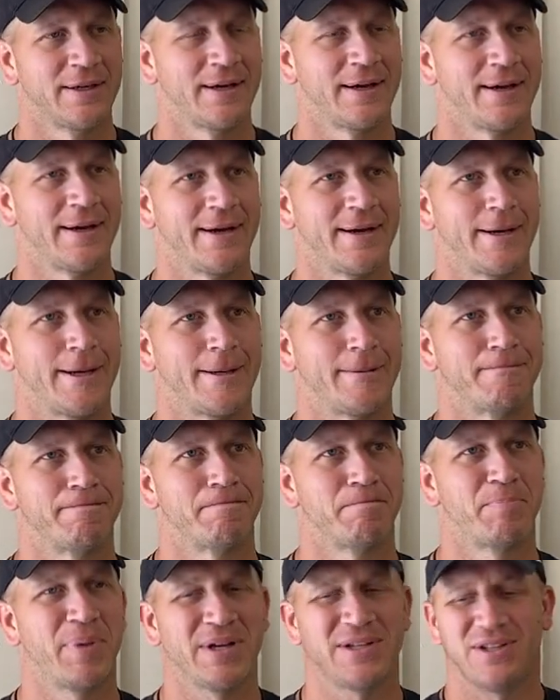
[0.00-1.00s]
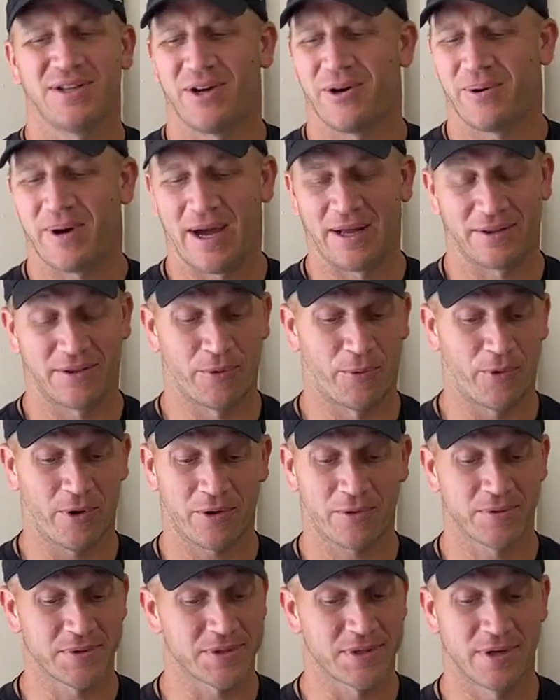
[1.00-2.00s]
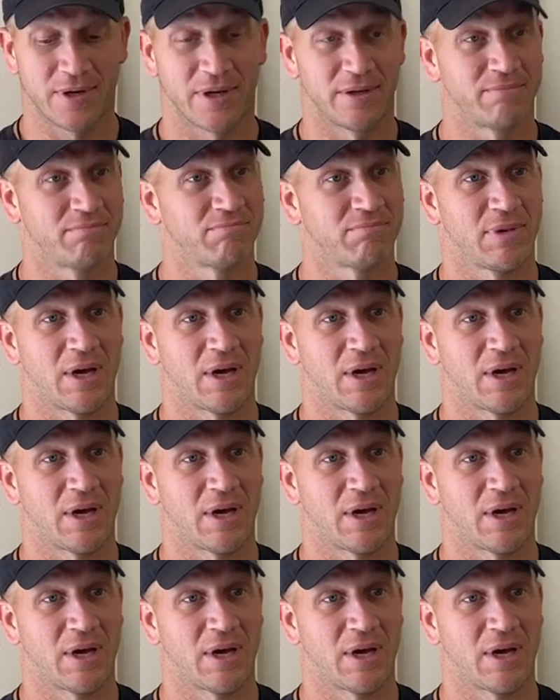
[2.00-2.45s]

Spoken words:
But you know, the work was good.